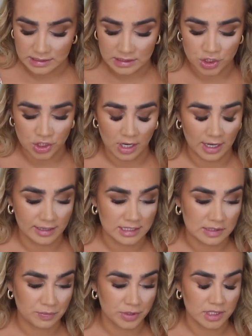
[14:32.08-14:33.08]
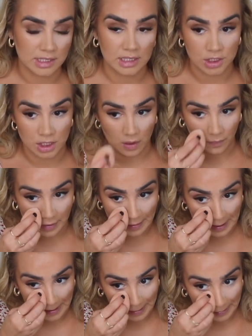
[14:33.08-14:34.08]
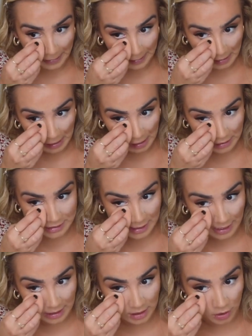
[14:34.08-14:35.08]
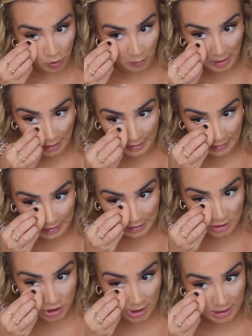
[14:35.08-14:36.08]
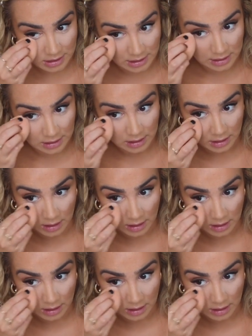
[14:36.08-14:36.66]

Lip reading: try this procedure where they take your blood and inject it